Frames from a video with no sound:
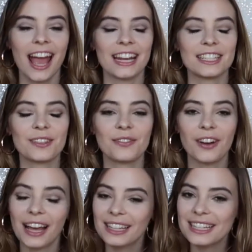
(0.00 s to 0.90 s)
and it's
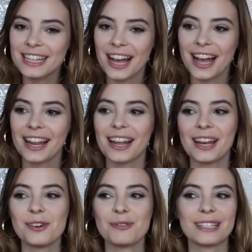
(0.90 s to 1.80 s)
finally done,
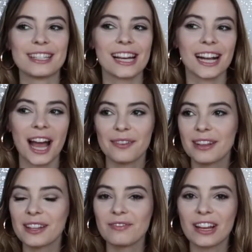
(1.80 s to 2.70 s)
and it was kind of
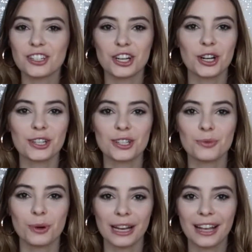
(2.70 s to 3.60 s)
an adventure just
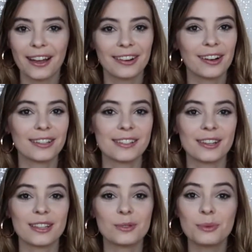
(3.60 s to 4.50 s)
working on it all
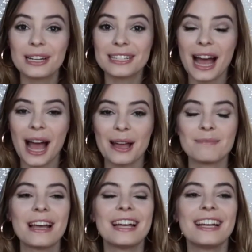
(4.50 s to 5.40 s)
during this weird
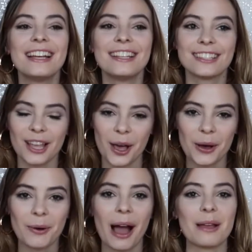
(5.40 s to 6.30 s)
time.
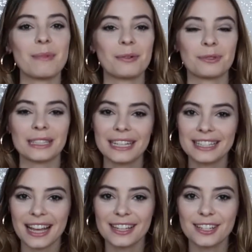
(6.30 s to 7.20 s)
So I'm really
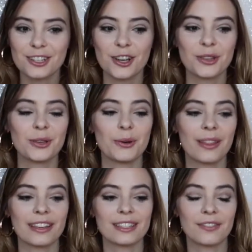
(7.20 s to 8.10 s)
excited to show you
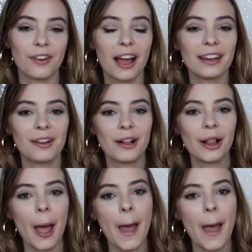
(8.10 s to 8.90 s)
this final